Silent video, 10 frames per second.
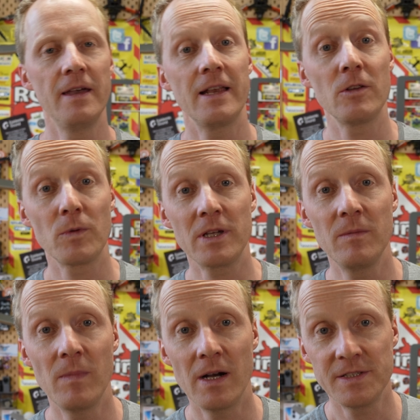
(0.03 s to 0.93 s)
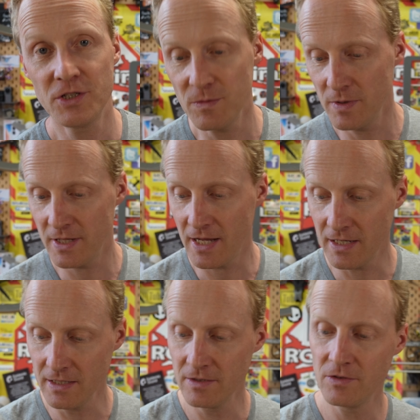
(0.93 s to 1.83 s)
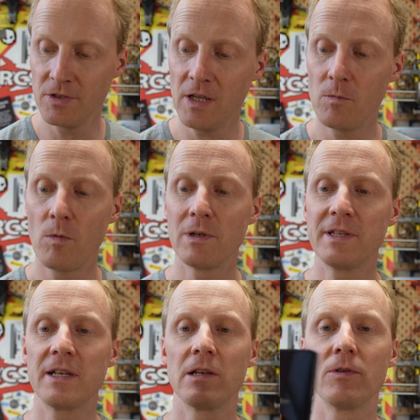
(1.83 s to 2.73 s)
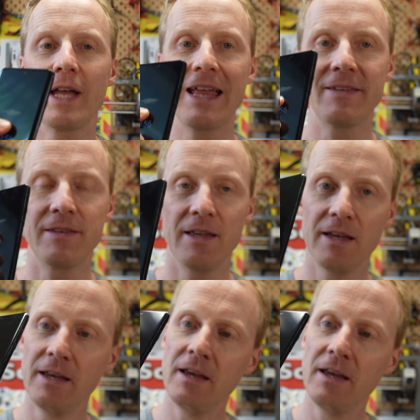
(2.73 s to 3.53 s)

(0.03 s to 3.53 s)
Hello and welcome, RCSchim in the hangar. Today we will take a look at the